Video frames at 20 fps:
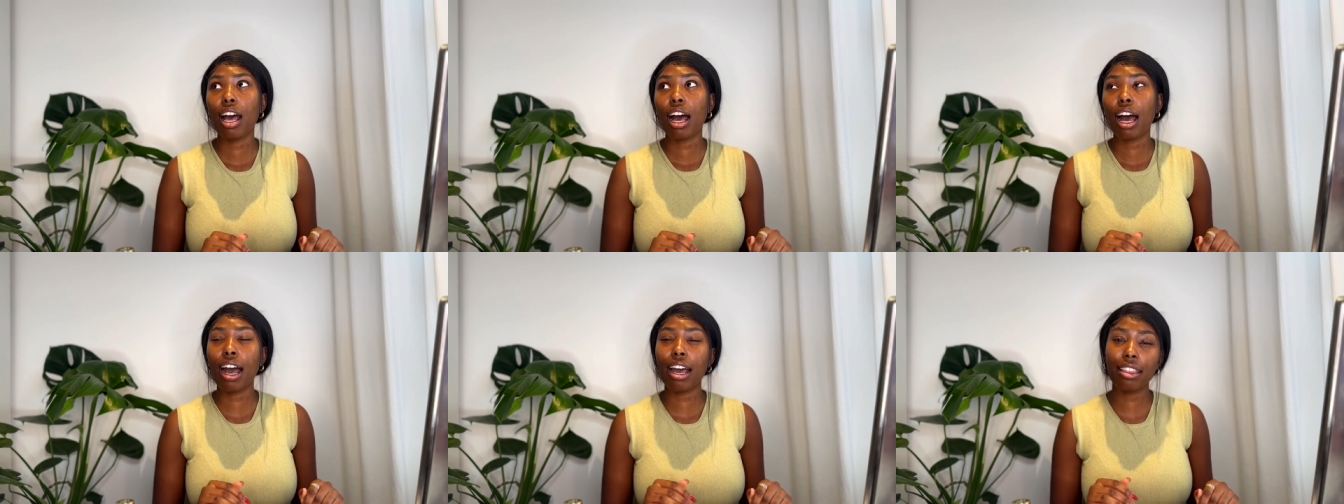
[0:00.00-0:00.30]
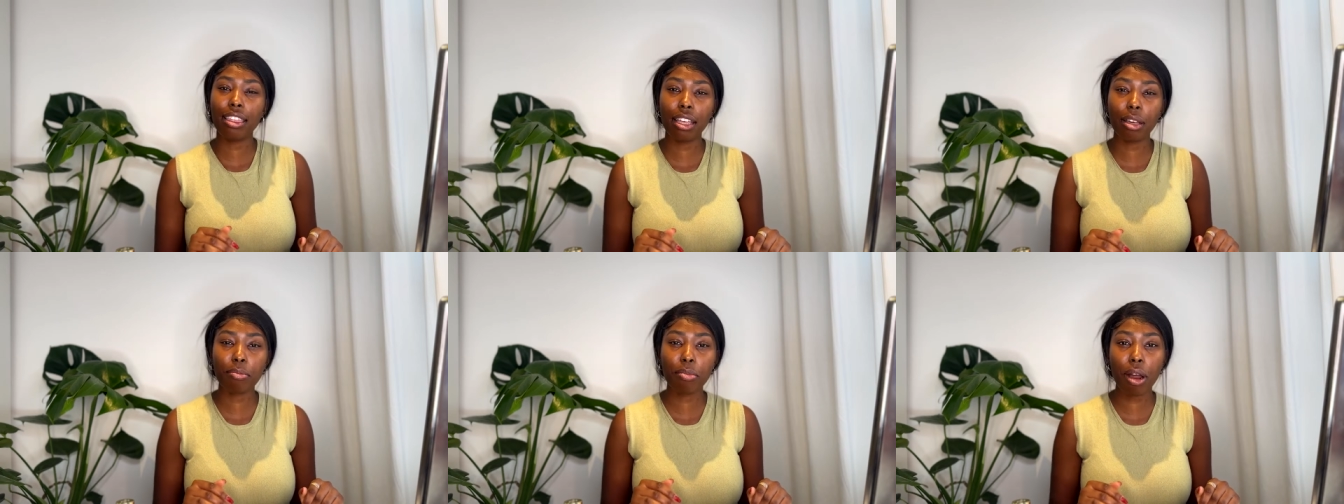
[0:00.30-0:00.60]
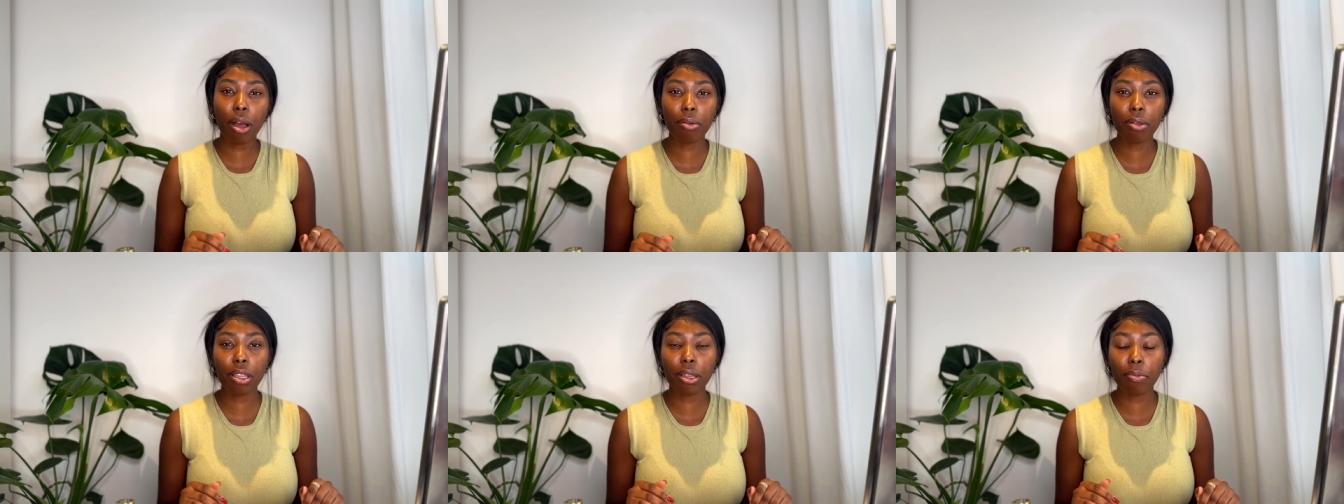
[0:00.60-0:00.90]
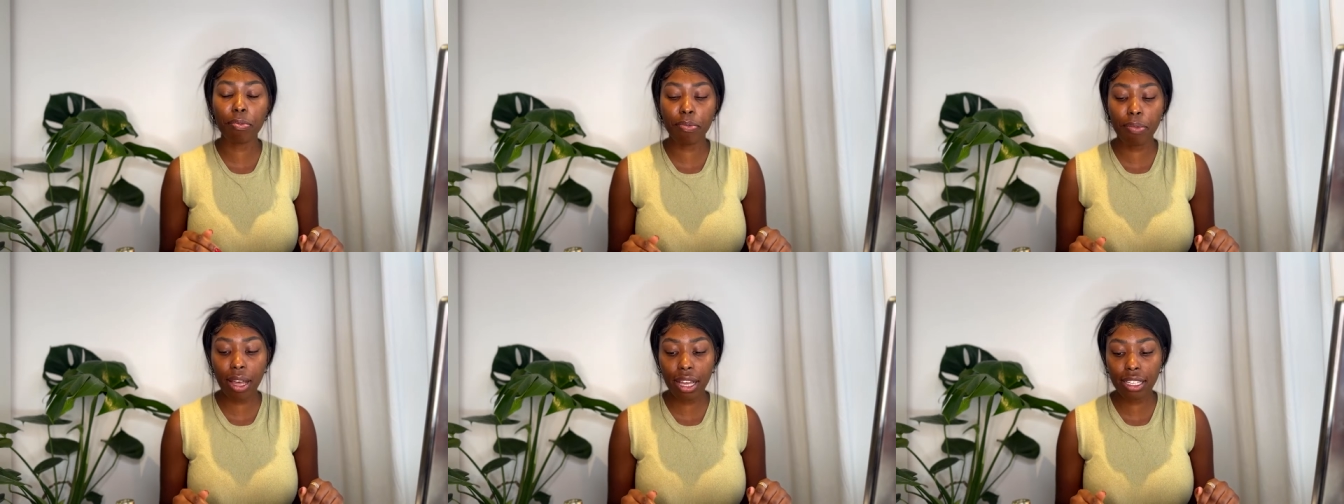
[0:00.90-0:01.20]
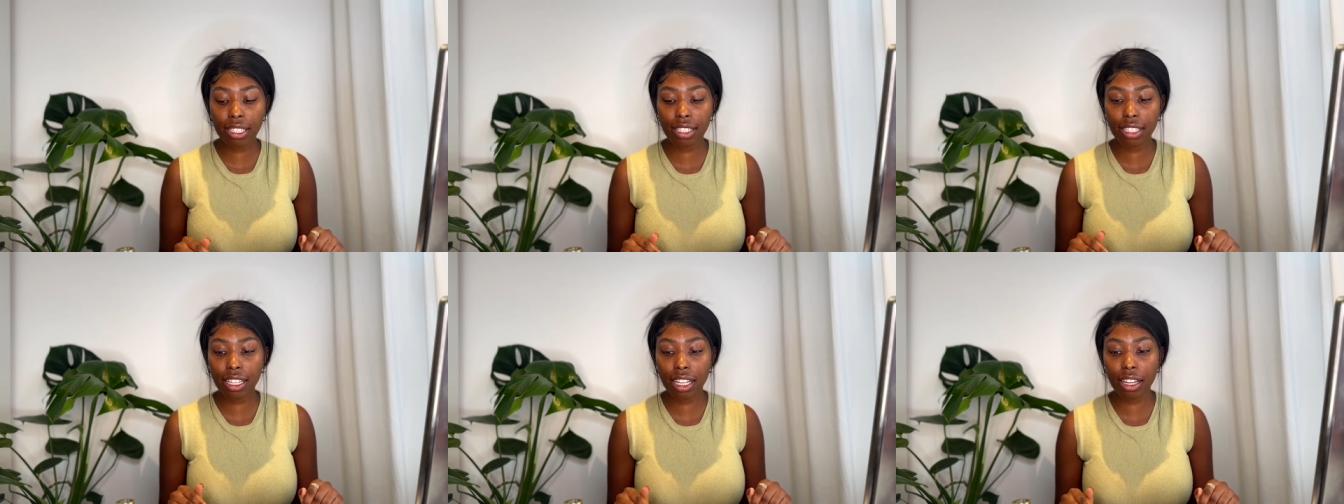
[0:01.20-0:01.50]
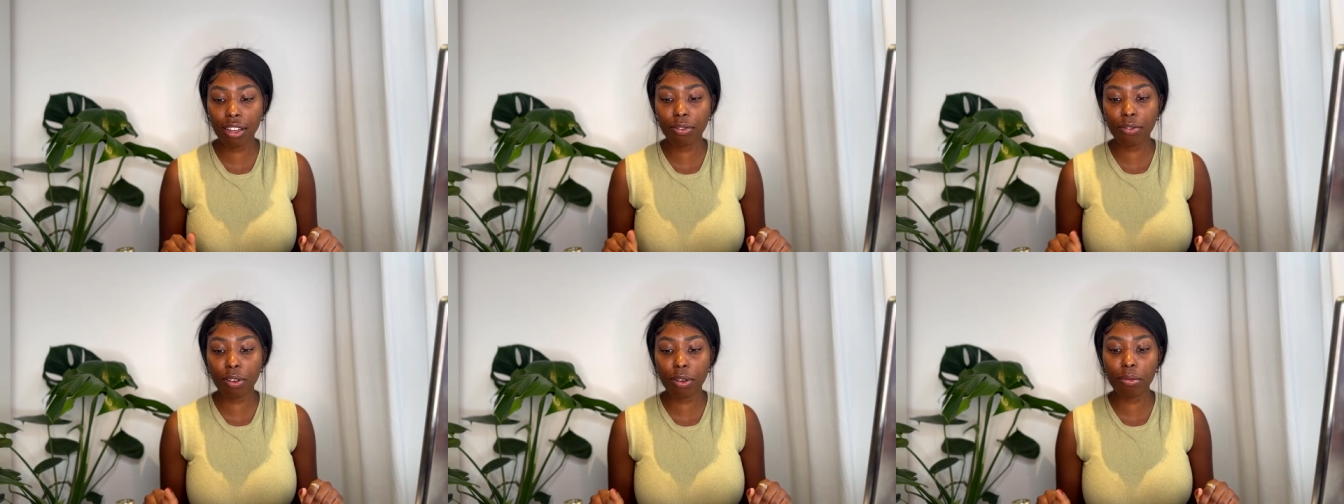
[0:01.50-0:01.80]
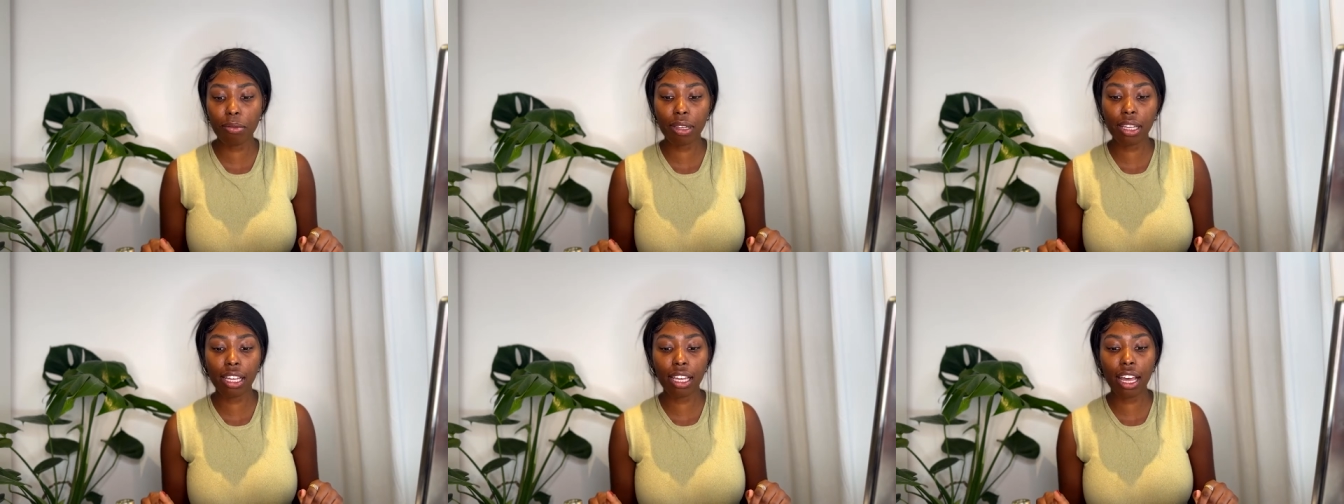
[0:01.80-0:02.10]
I think probably the best thing for
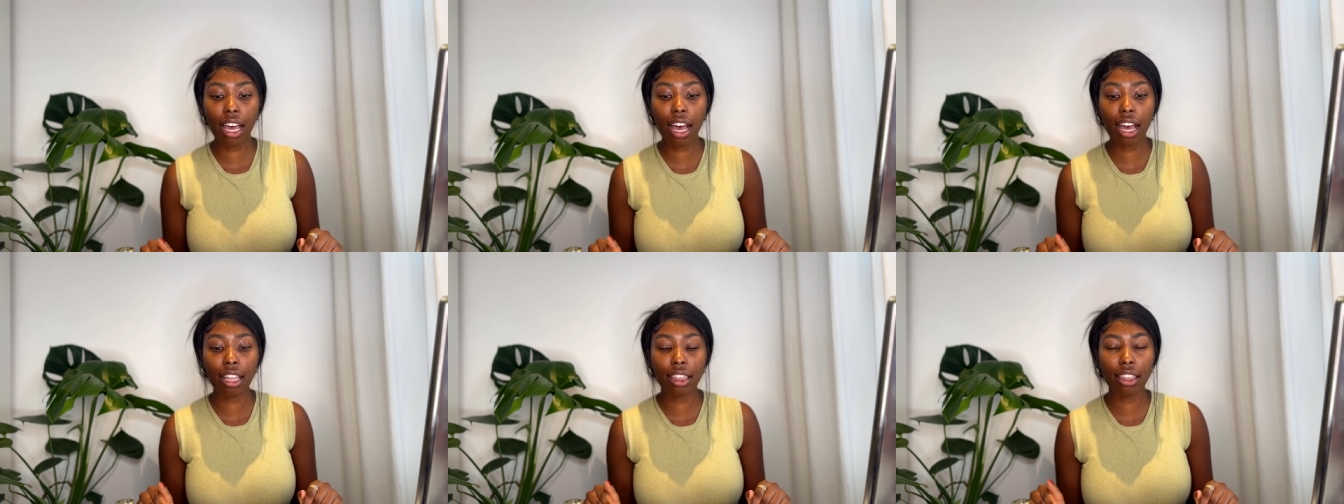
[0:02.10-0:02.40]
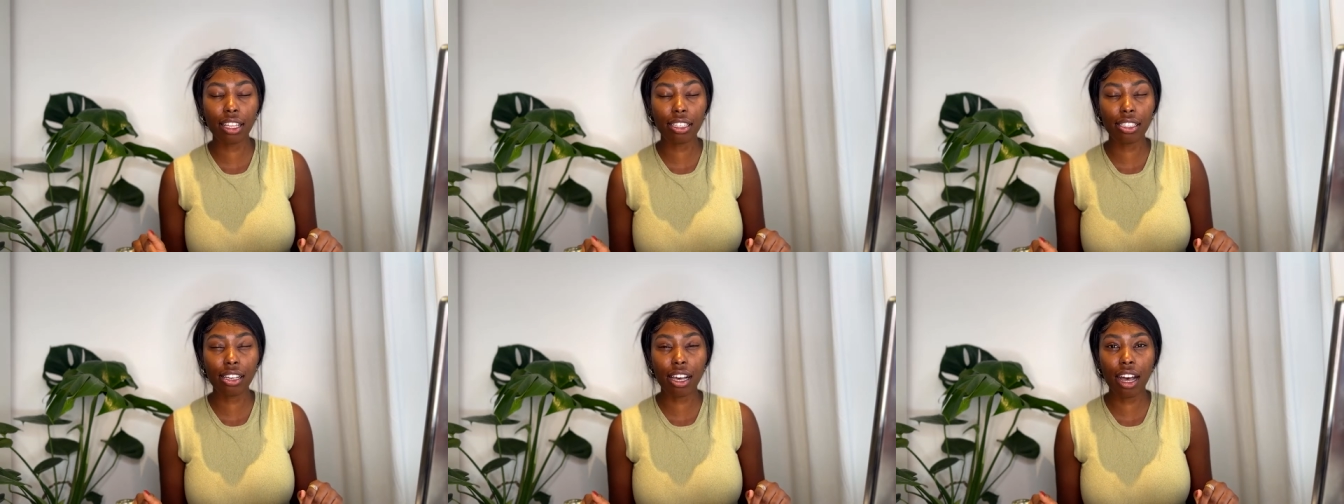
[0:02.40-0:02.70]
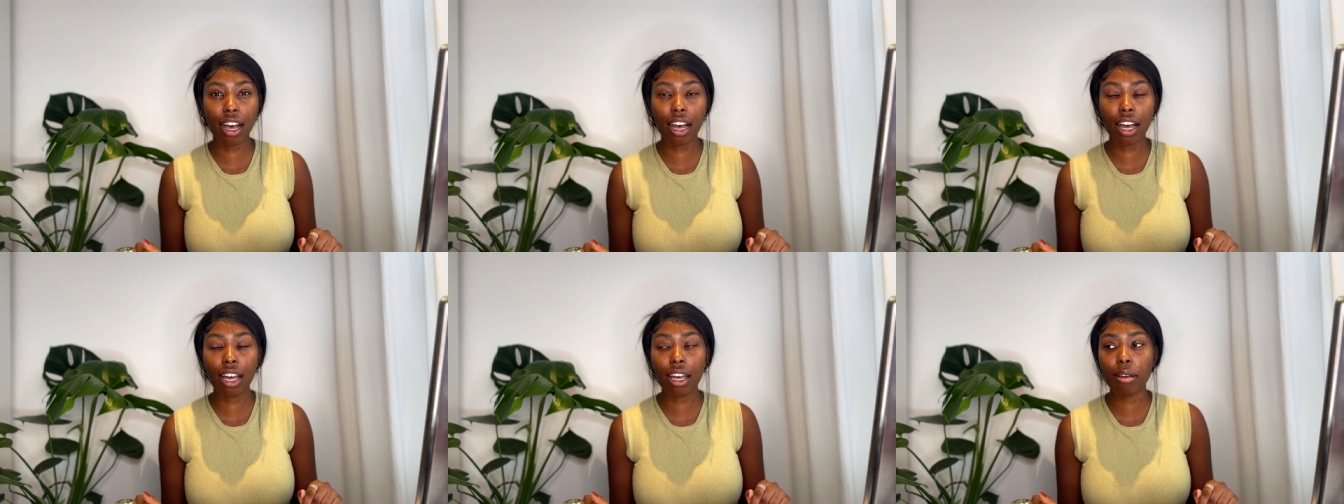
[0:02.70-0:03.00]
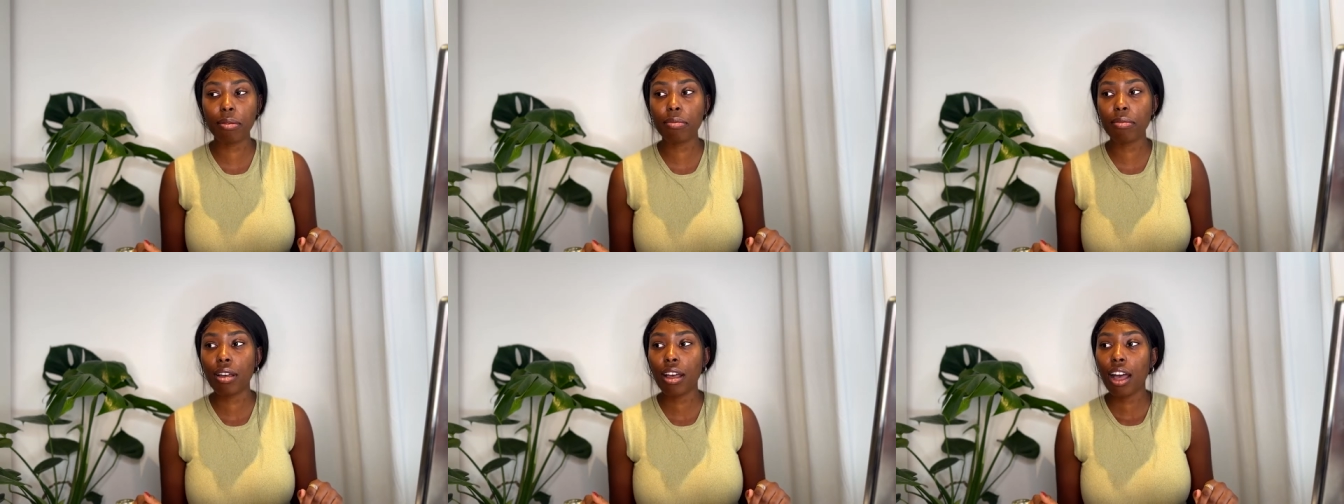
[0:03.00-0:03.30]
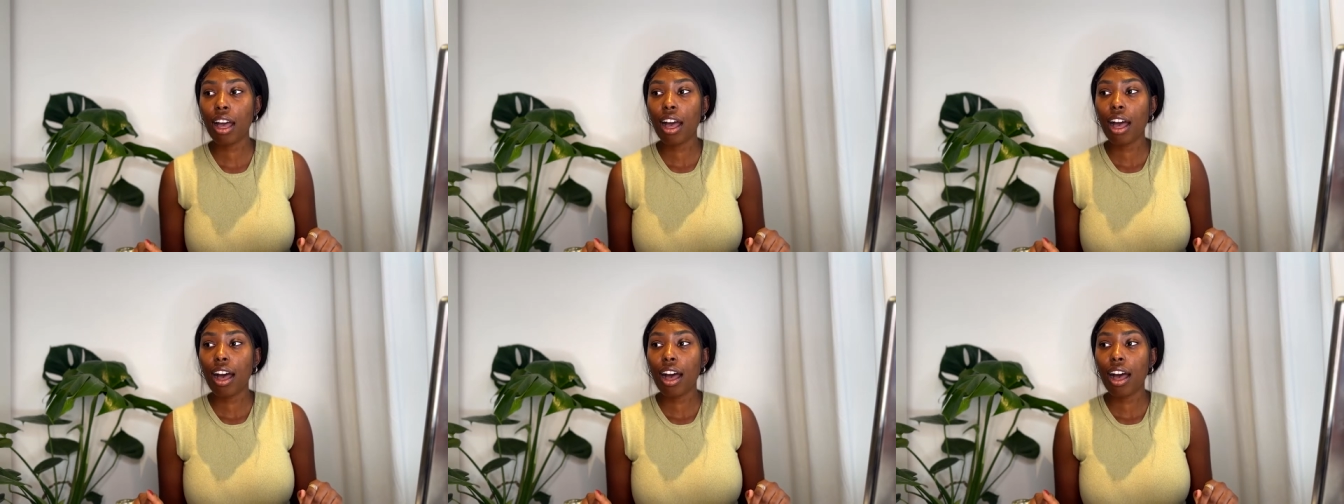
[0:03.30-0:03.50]
me at the time.